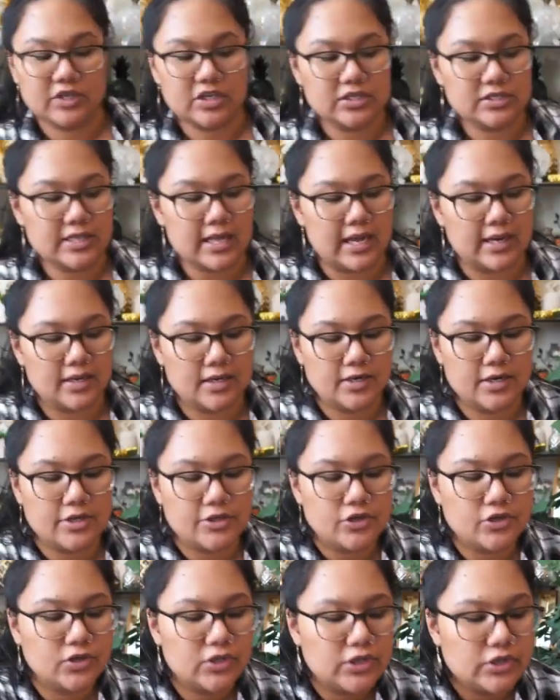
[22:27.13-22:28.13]
there's that
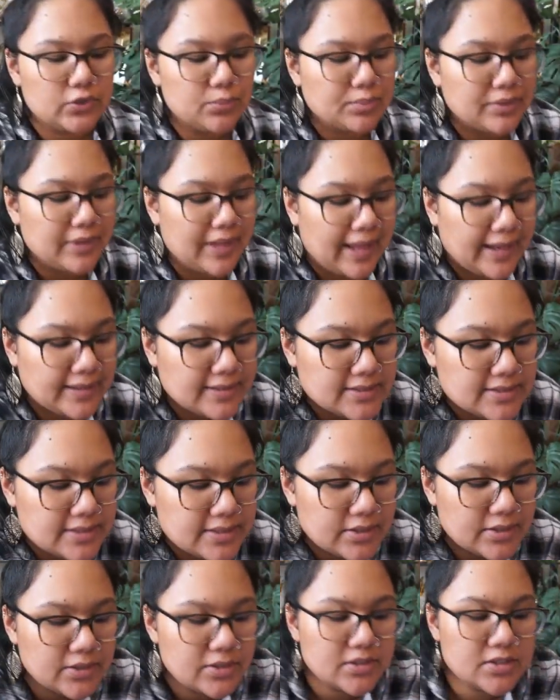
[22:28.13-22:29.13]
another little plant
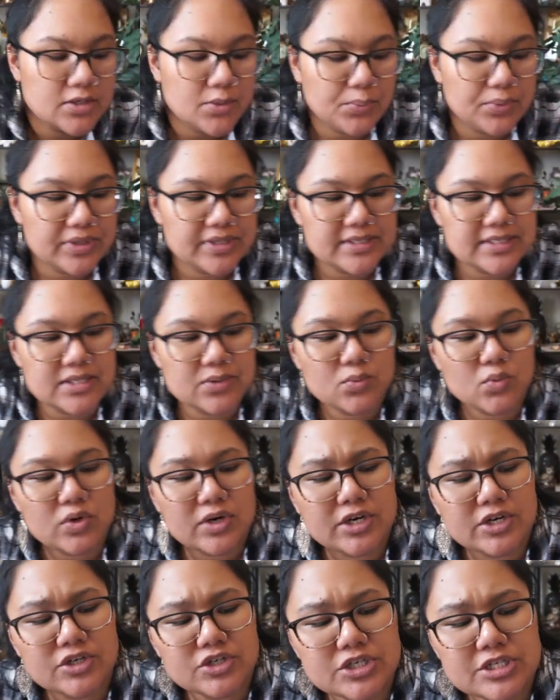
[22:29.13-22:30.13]
to put
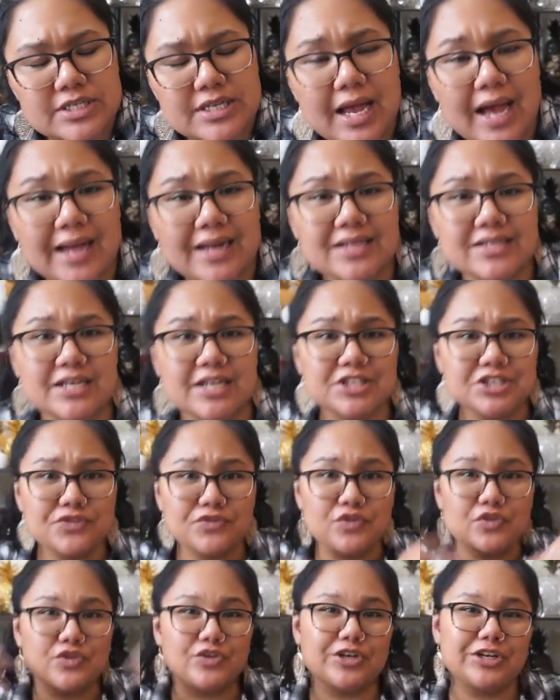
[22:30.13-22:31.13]
somewhere just to add a touch
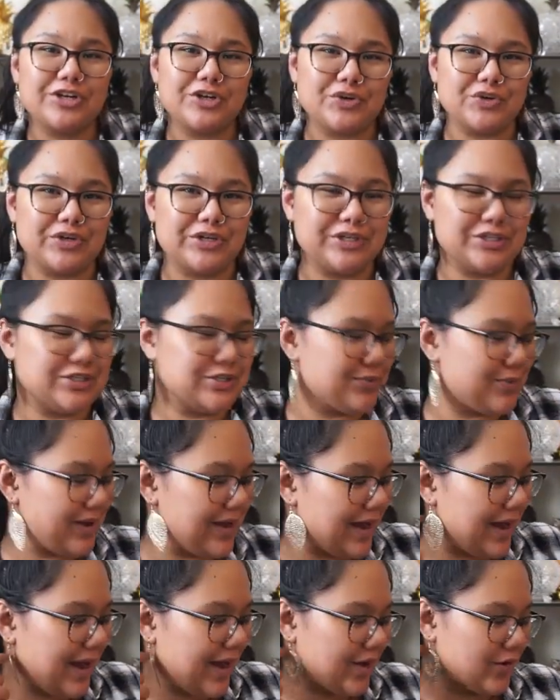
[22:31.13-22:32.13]
of greenery to my
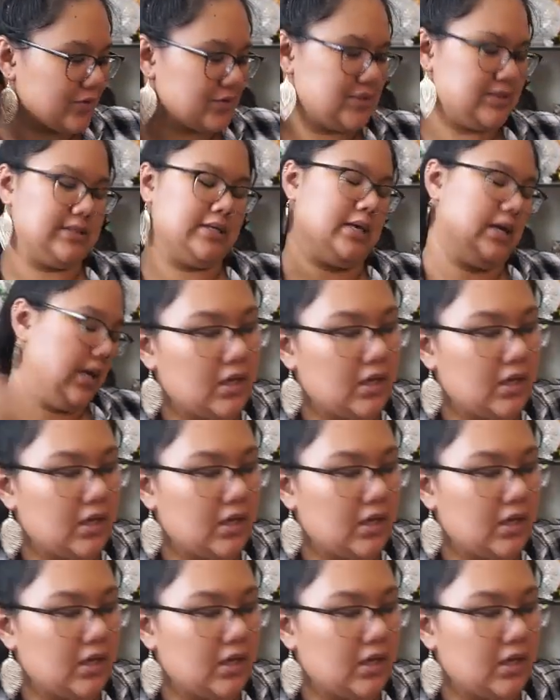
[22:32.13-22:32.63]
house